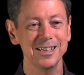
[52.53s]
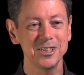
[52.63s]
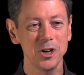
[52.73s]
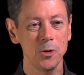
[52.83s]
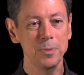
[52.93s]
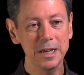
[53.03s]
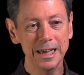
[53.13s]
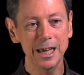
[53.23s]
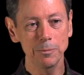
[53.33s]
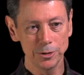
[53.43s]
So
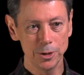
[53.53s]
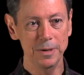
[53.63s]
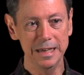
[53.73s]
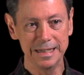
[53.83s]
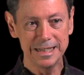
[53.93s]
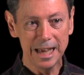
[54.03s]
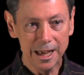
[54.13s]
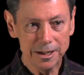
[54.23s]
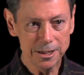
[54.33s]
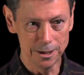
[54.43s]
being able to be
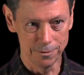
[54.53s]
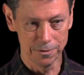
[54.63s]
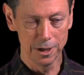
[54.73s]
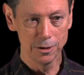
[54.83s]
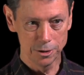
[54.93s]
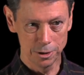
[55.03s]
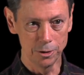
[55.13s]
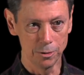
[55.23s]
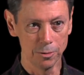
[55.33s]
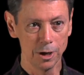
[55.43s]
attentive
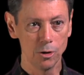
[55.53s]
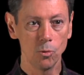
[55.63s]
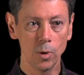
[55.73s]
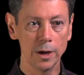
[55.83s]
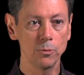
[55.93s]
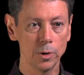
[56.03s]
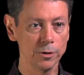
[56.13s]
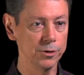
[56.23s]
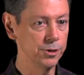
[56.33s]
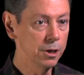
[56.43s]
to what
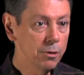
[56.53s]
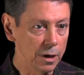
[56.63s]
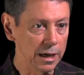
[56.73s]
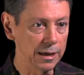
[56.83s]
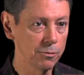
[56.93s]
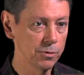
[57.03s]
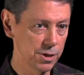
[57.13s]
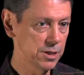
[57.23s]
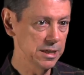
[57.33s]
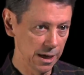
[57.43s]
we're doing,
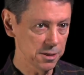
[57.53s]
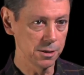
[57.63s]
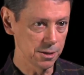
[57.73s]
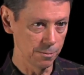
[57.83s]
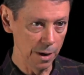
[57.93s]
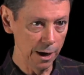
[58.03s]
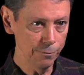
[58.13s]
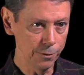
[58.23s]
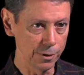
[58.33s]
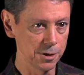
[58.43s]
which is the essence of
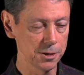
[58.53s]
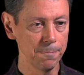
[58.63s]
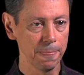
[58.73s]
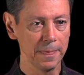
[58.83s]
mindfulness,